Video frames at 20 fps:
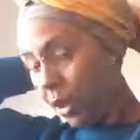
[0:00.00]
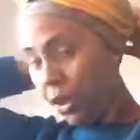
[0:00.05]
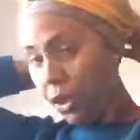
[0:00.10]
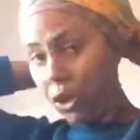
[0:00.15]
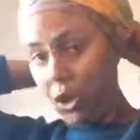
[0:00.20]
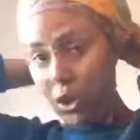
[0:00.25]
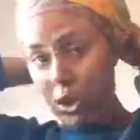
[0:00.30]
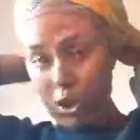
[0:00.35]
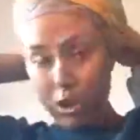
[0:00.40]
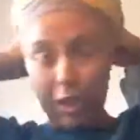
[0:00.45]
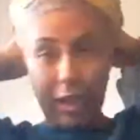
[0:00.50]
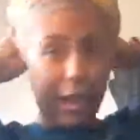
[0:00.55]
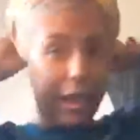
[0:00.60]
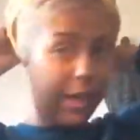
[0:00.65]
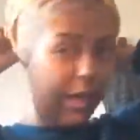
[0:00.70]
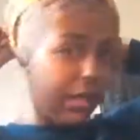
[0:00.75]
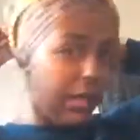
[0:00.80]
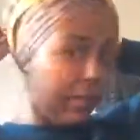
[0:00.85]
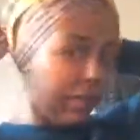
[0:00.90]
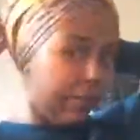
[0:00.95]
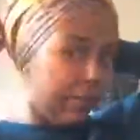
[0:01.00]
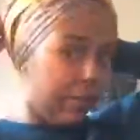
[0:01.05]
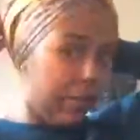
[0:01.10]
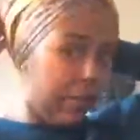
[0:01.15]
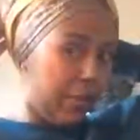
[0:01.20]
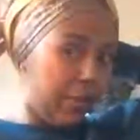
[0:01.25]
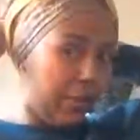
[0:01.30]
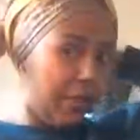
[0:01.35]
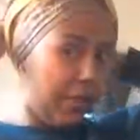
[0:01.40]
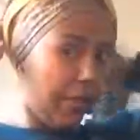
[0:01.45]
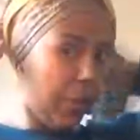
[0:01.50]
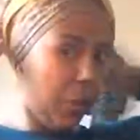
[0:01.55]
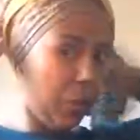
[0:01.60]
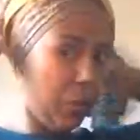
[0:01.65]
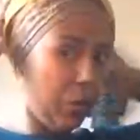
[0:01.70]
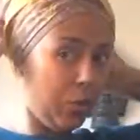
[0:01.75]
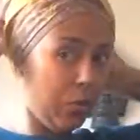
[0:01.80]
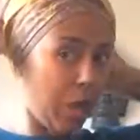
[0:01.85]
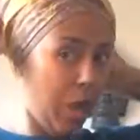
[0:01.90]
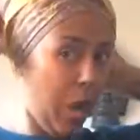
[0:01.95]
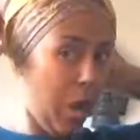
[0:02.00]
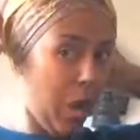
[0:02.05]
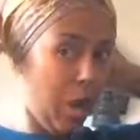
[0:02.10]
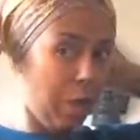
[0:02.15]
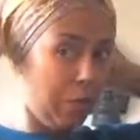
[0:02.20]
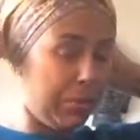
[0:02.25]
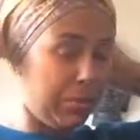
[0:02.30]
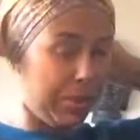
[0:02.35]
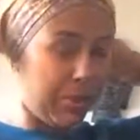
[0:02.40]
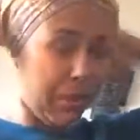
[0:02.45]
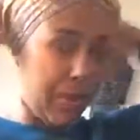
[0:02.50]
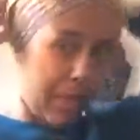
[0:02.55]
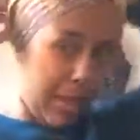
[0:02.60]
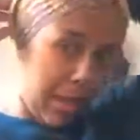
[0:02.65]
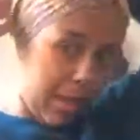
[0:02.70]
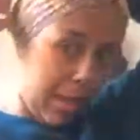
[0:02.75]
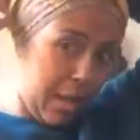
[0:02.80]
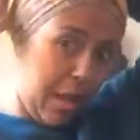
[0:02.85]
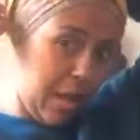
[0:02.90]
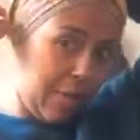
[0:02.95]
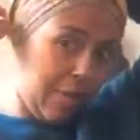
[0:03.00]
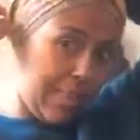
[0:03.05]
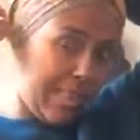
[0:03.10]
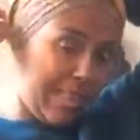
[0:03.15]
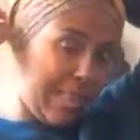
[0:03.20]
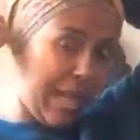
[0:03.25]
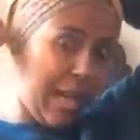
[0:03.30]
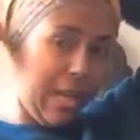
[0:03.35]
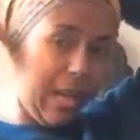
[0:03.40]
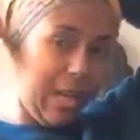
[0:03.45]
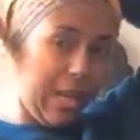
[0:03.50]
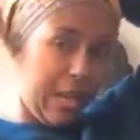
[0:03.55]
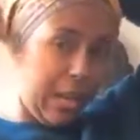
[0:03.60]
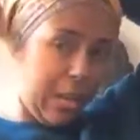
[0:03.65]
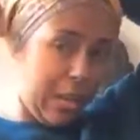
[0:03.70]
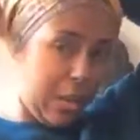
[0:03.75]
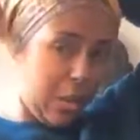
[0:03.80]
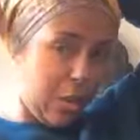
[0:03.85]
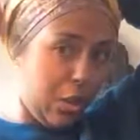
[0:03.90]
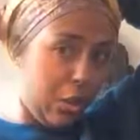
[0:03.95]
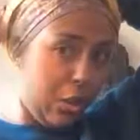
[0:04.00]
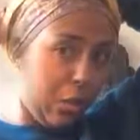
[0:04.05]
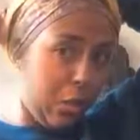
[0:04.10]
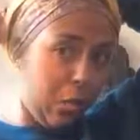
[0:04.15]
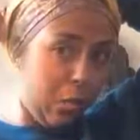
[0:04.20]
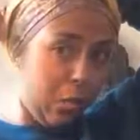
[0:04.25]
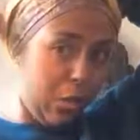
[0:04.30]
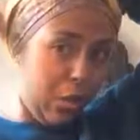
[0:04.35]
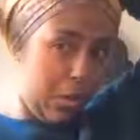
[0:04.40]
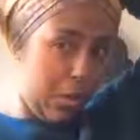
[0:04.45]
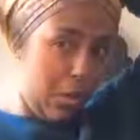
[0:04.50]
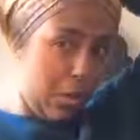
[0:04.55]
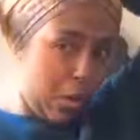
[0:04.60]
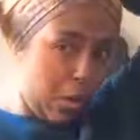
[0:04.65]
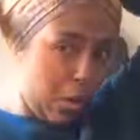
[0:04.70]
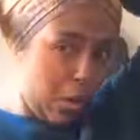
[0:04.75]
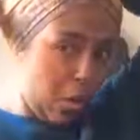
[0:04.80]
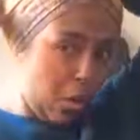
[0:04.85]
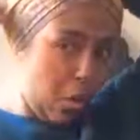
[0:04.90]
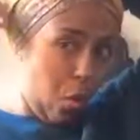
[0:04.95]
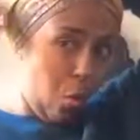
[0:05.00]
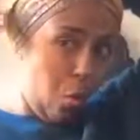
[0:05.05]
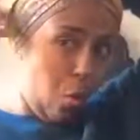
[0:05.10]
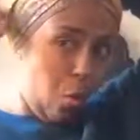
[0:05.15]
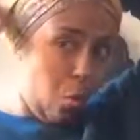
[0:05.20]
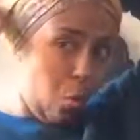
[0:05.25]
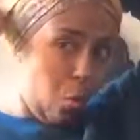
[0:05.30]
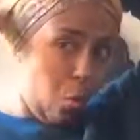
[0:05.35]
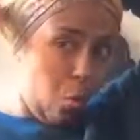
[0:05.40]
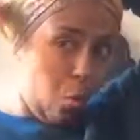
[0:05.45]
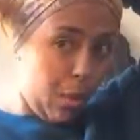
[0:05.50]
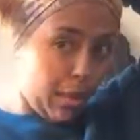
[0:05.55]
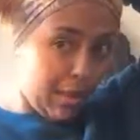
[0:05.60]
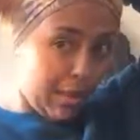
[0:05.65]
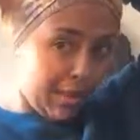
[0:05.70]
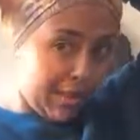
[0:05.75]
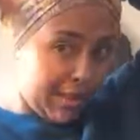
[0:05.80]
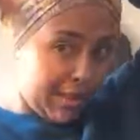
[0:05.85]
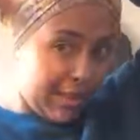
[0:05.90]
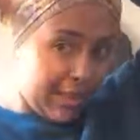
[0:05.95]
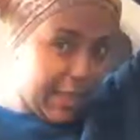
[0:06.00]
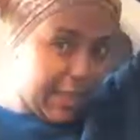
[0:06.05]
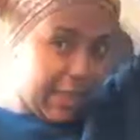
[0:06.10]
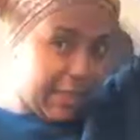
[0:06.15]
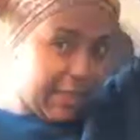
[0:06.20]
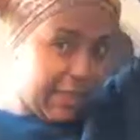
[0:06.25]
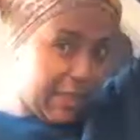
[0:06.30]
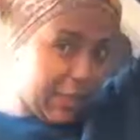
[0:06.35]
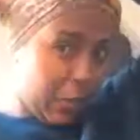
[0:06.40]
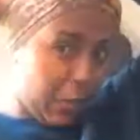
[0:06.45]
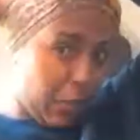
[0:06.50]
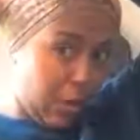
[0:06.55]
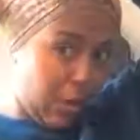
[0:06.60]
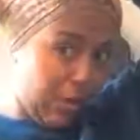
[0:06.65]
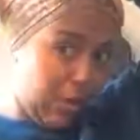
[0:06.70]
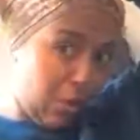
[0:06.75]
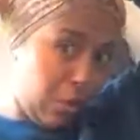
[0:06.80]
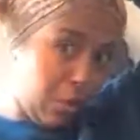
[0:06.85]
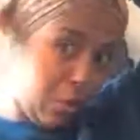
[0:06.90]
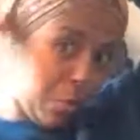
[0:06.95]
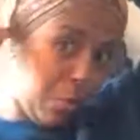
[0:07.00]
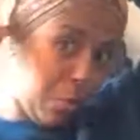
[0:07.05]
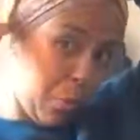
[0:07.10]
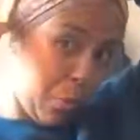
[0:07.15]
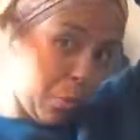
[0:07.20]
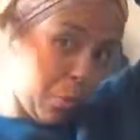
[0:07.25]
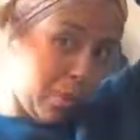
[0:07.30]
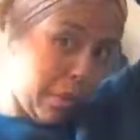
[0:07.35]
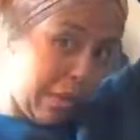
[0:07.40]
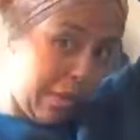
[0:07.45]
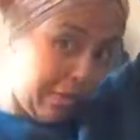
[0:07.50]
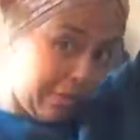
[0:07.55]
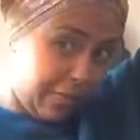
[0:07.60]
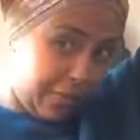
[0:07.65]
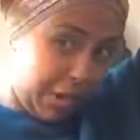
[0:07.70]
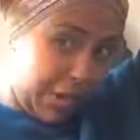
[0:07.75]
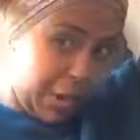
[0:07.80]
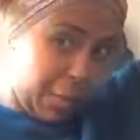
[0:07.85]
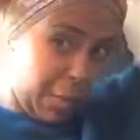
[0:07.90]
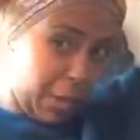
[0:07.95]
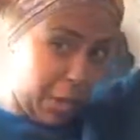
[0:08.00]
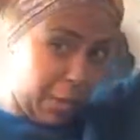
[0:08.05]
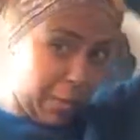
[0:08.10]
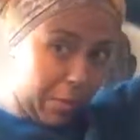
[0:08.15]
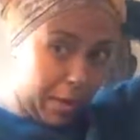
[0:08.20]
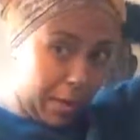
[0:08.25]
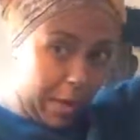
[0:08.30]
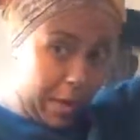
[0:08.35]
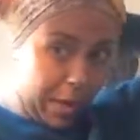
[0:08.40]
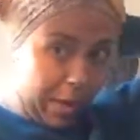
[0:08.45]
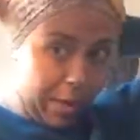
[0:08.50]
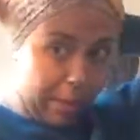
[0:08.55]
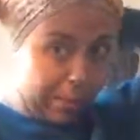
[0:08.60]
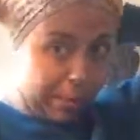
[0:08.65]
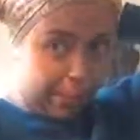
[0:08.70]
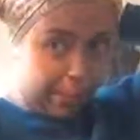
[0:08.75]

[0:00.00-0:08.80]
you can kind of fold up so that it covers anything that you don't want seen. So if you can pull that flap up there